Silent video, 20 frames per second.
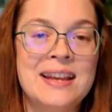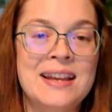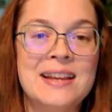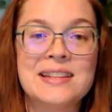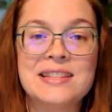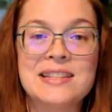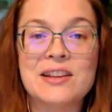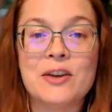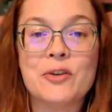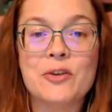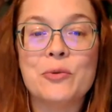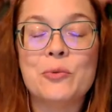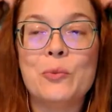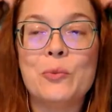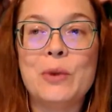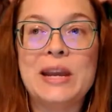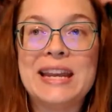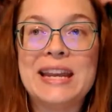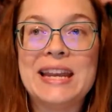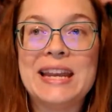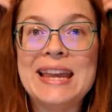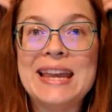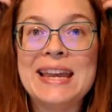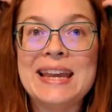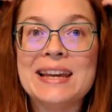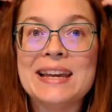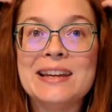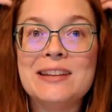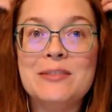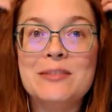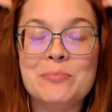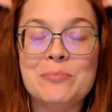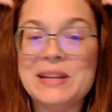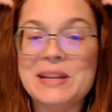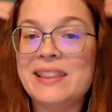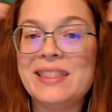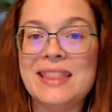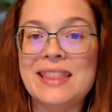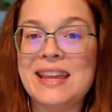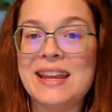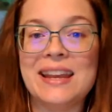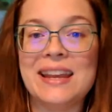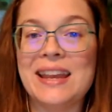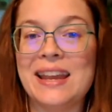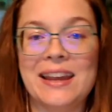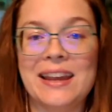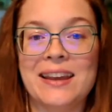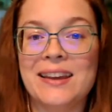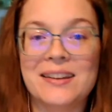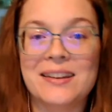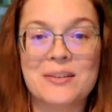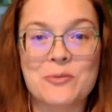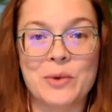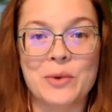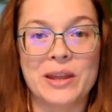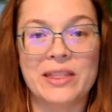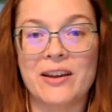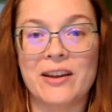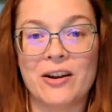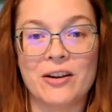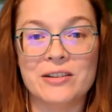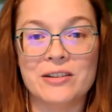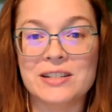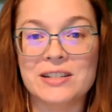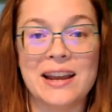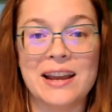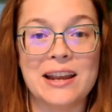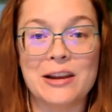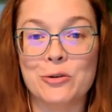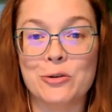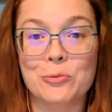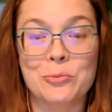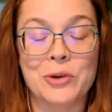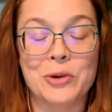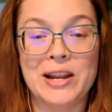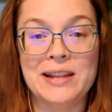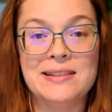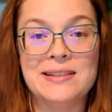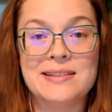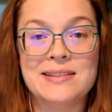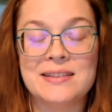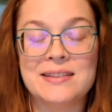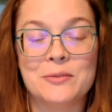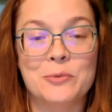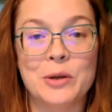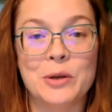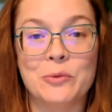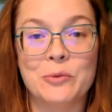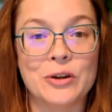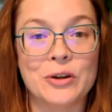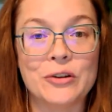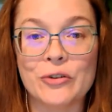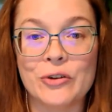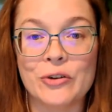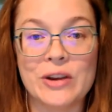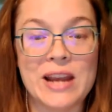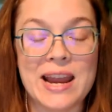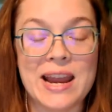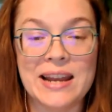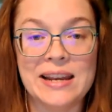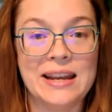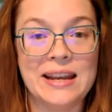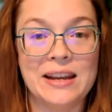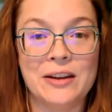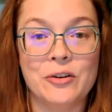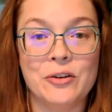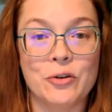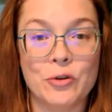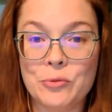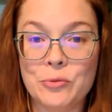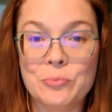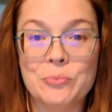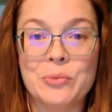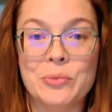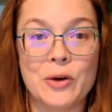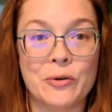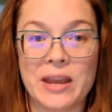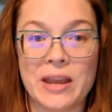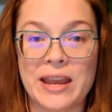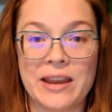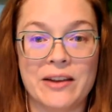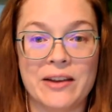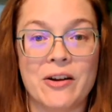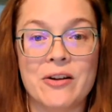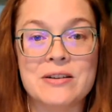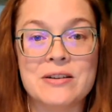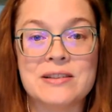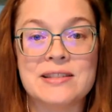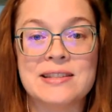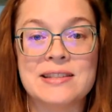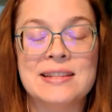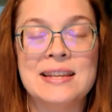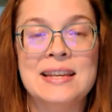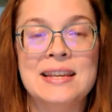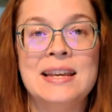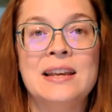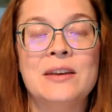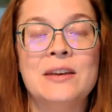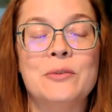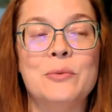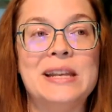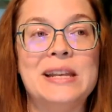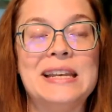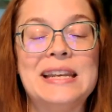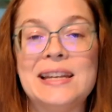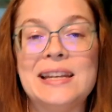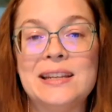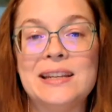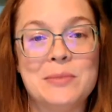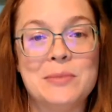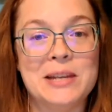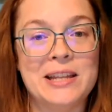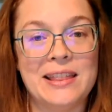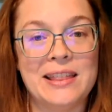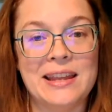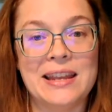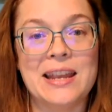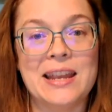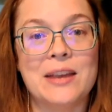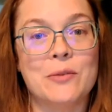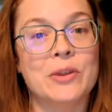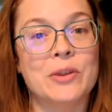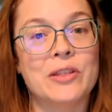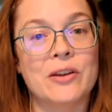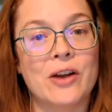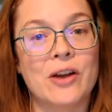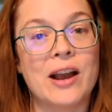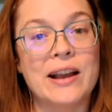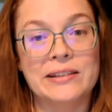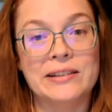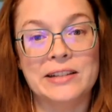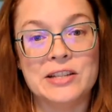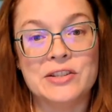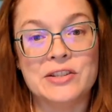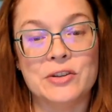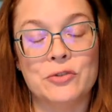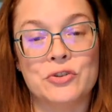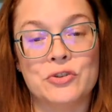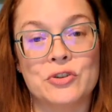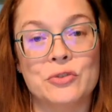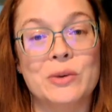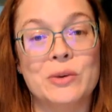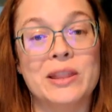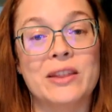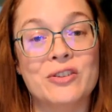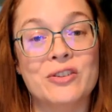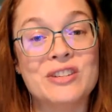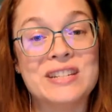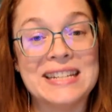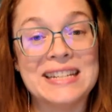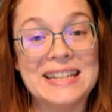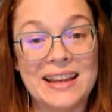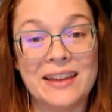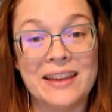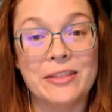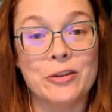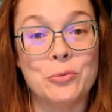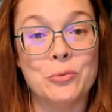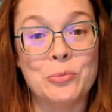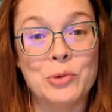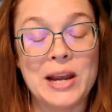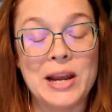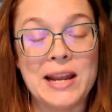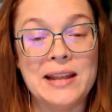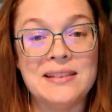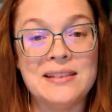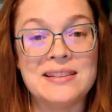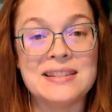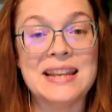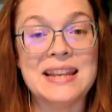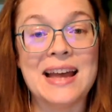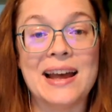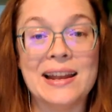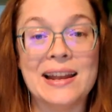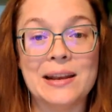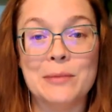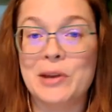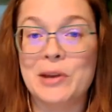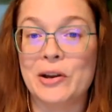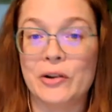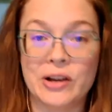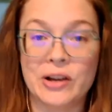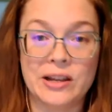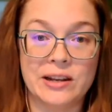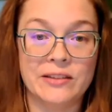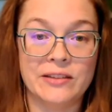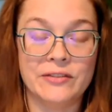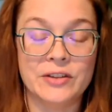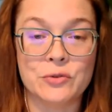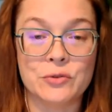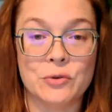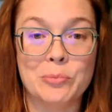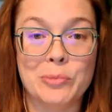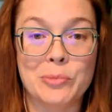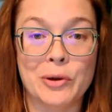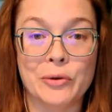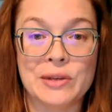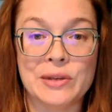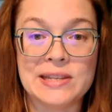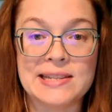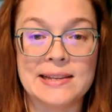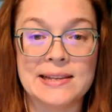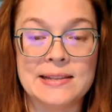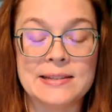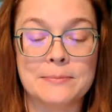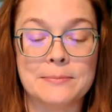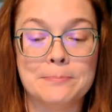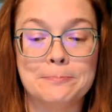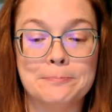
So we can't be thinking with our tiger brains when we're creating group OKRs. We need to be thinking with our highly social, with our together brains, not about our individual bonuses.